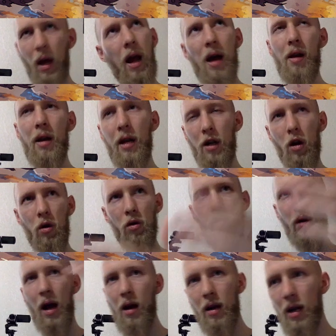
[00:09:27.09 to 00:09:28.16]
how did I
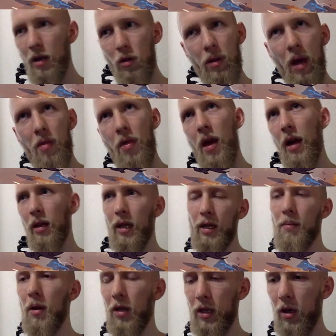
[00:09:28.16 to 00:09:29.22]
do that thing like a
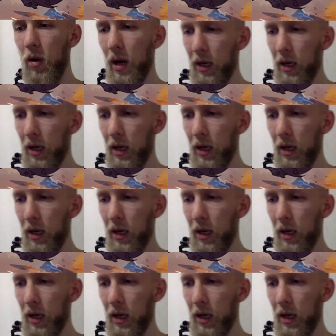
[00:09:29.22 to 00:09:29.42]
month ago?